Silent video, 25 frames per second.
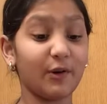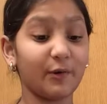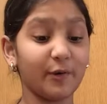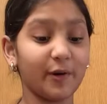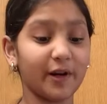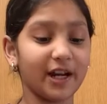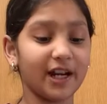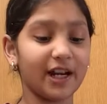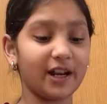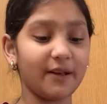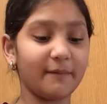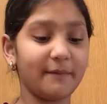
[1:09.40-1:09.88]
we're
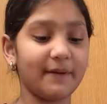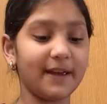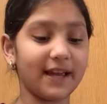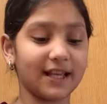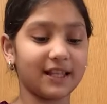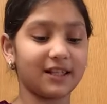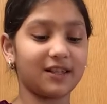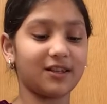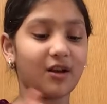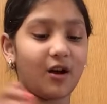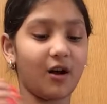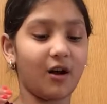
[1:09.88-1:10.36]
going to
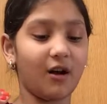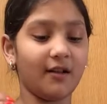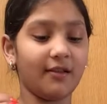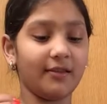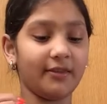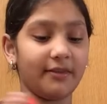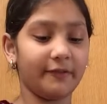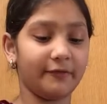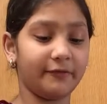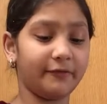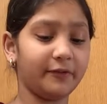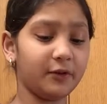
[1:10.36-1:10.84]
mix all
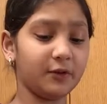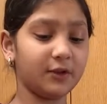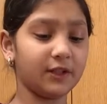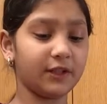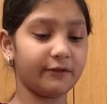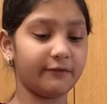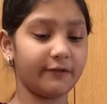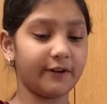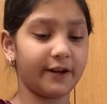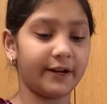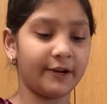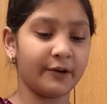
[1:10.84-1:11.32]
the fruits
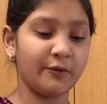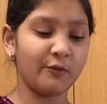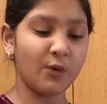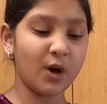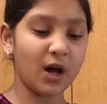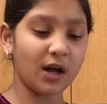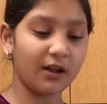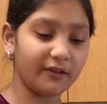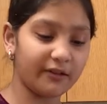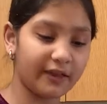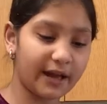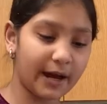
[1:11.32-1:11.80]
very
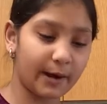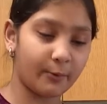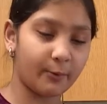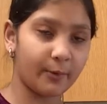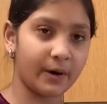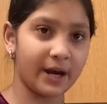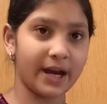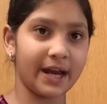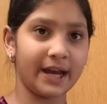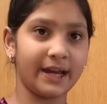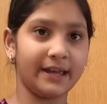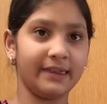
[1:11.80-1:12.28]
well, that
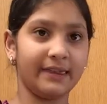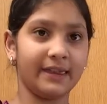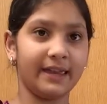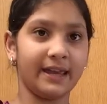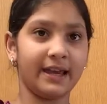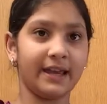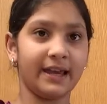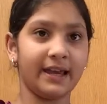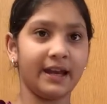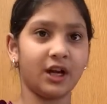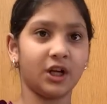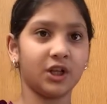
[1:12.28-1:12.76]
way
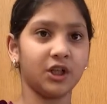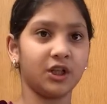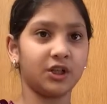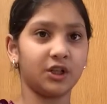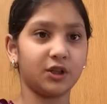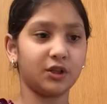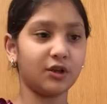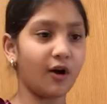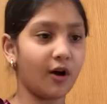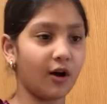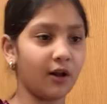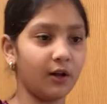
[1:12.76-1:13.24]
they are
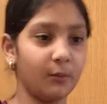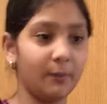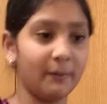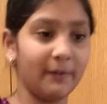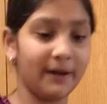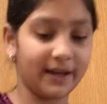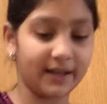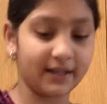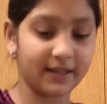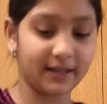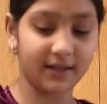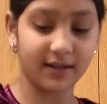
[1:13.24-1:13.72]
all
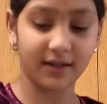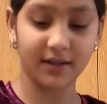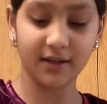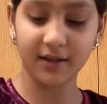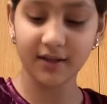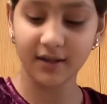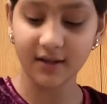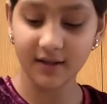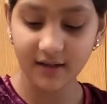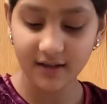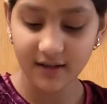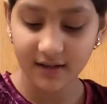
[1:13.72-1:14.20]
mixed.
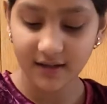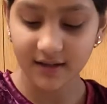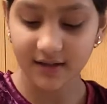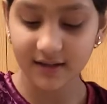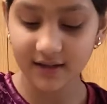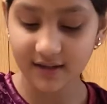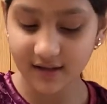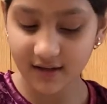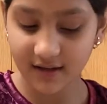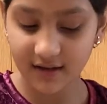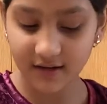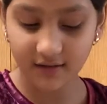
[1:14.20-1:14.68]

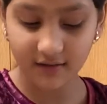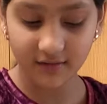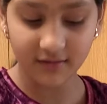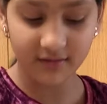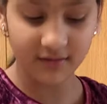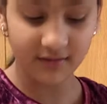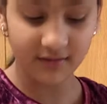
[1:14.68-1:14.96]
So,